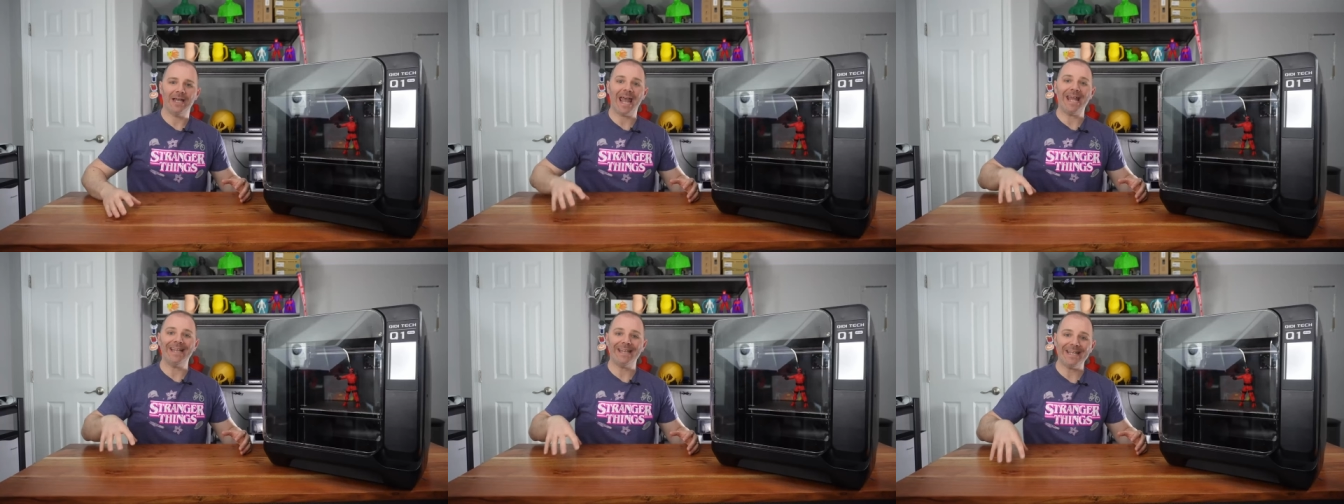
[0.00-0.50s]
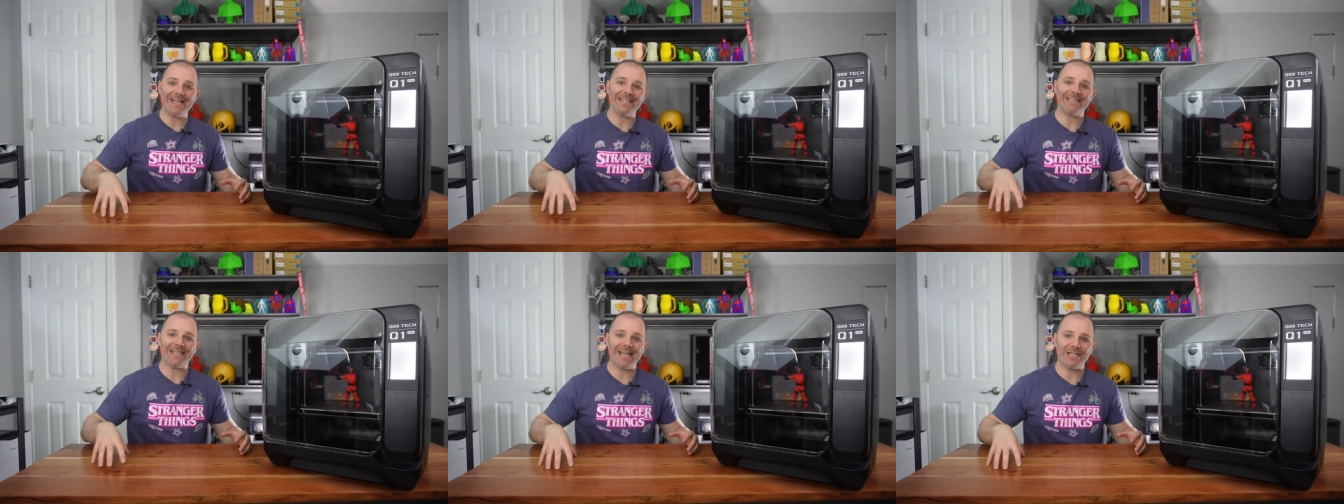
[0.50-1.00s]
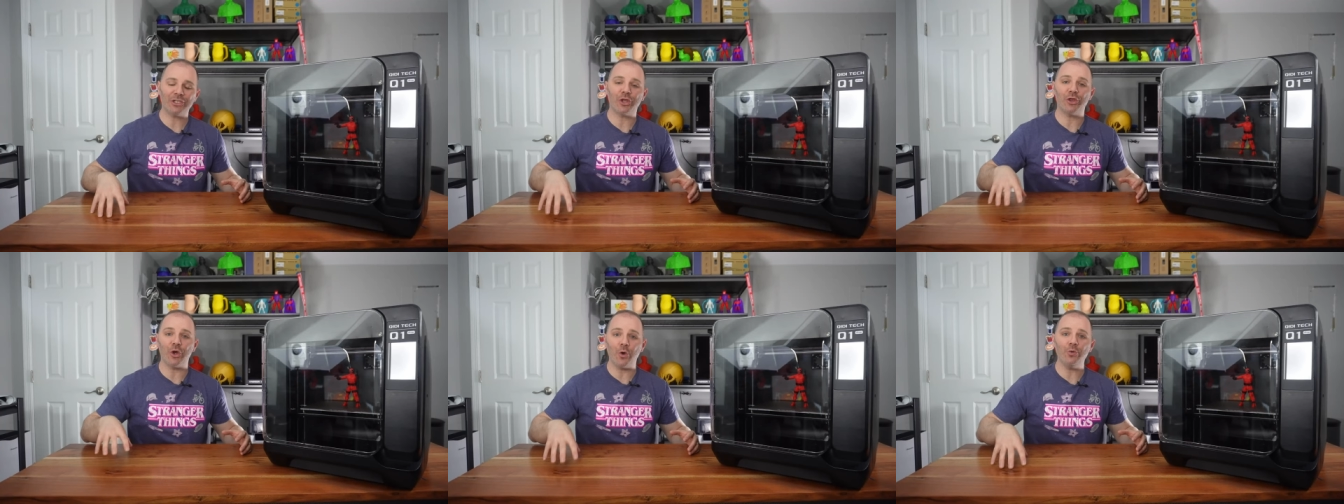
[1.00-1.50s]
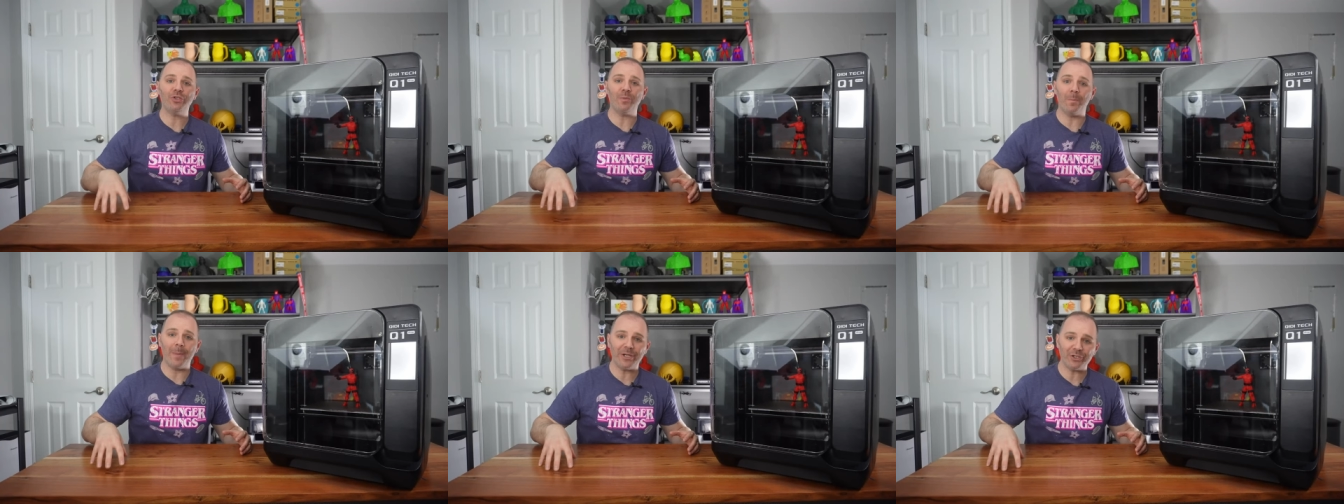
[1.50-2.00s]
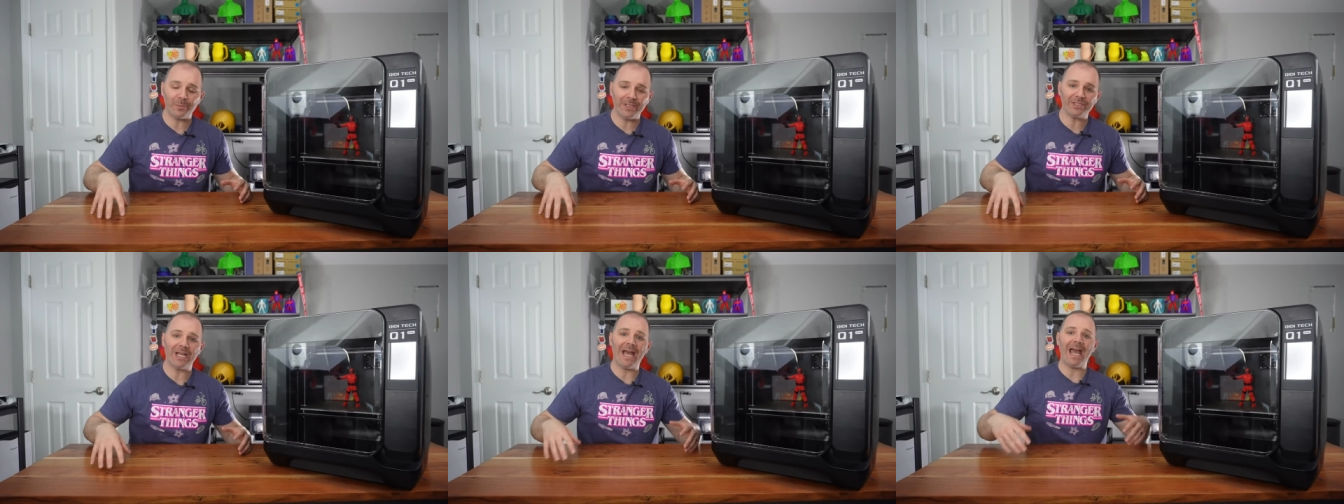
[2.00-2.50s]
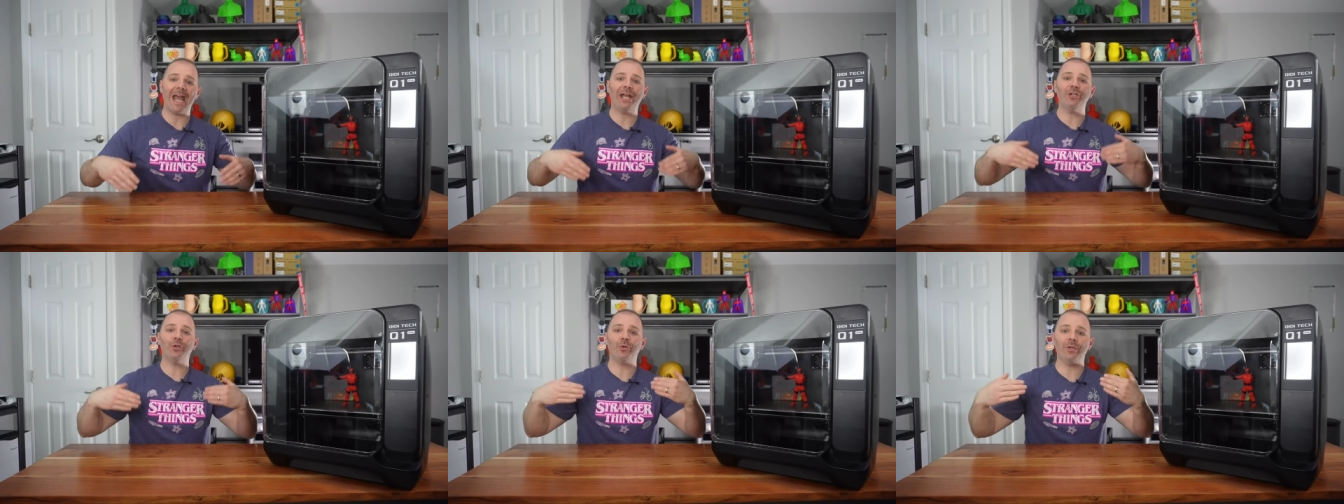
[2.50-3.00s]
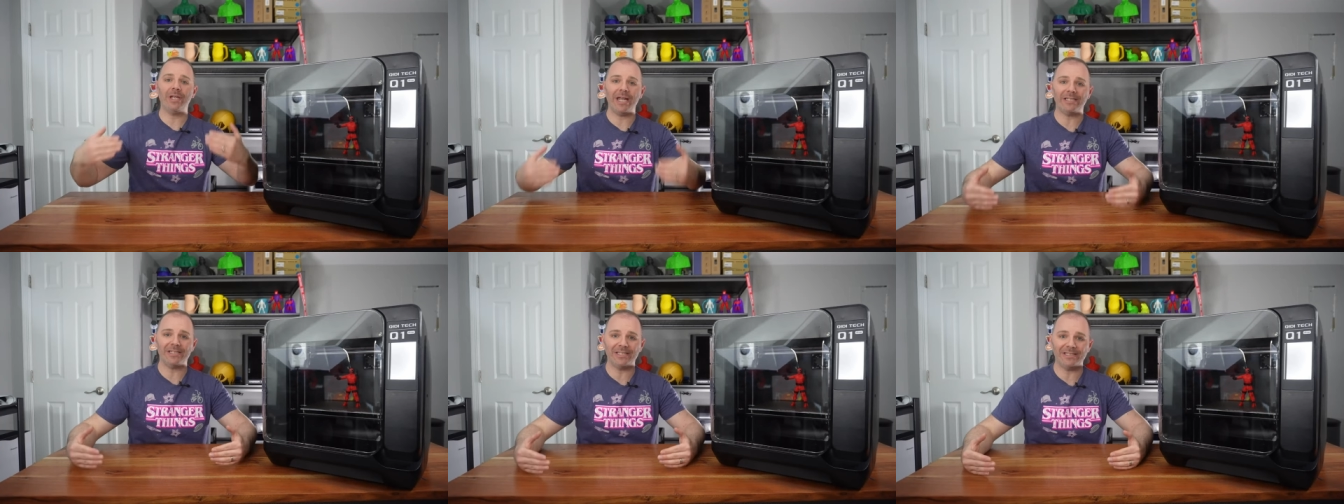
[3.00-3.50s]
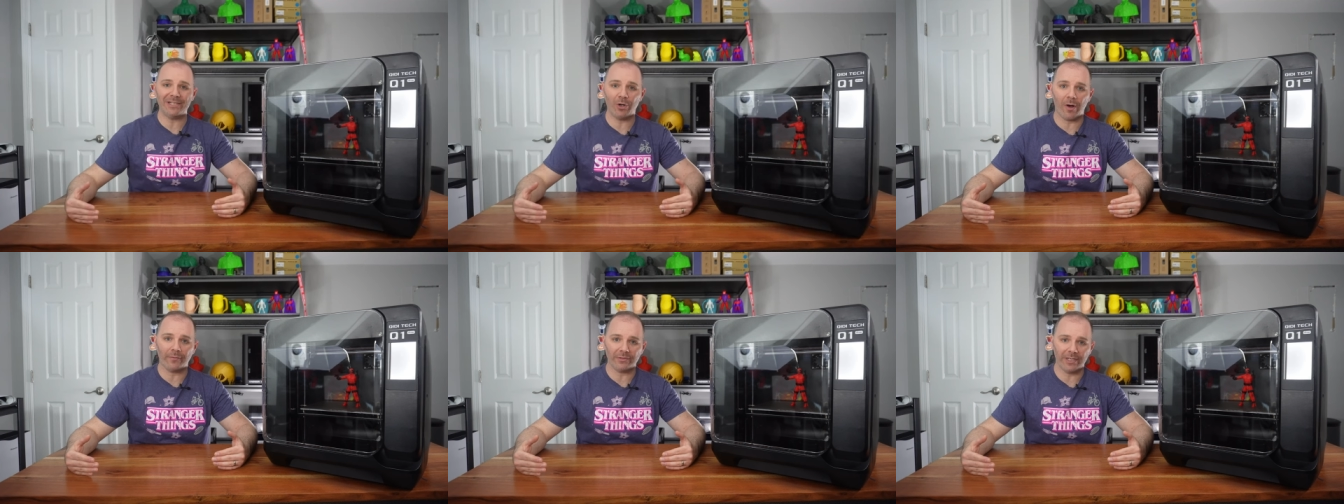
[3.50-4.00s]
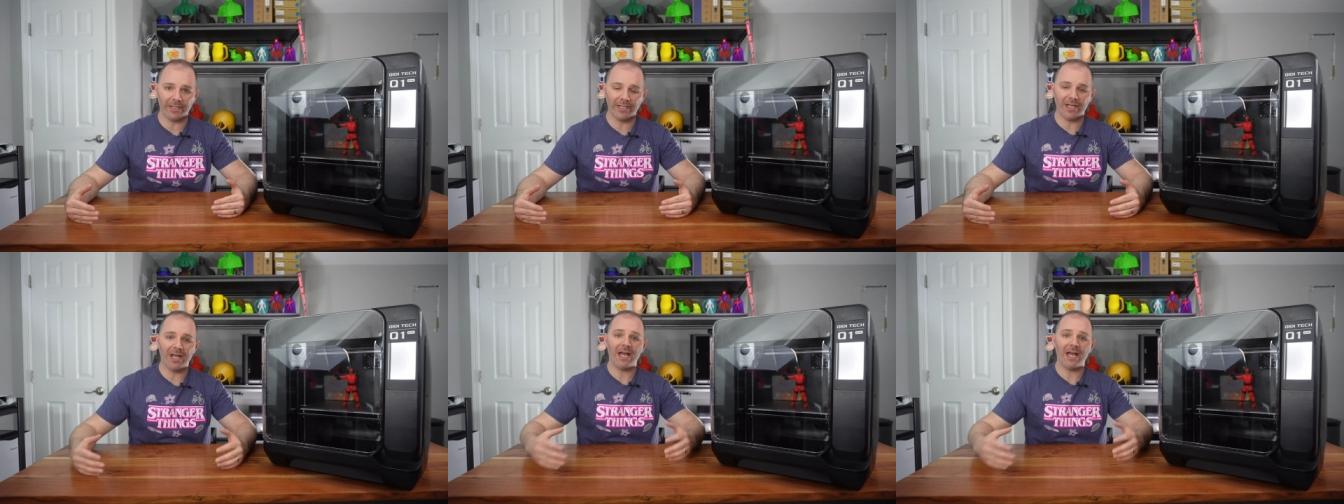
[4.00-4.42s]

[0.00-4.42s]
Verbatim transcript: And then it takes those measurements and creates the Z offset.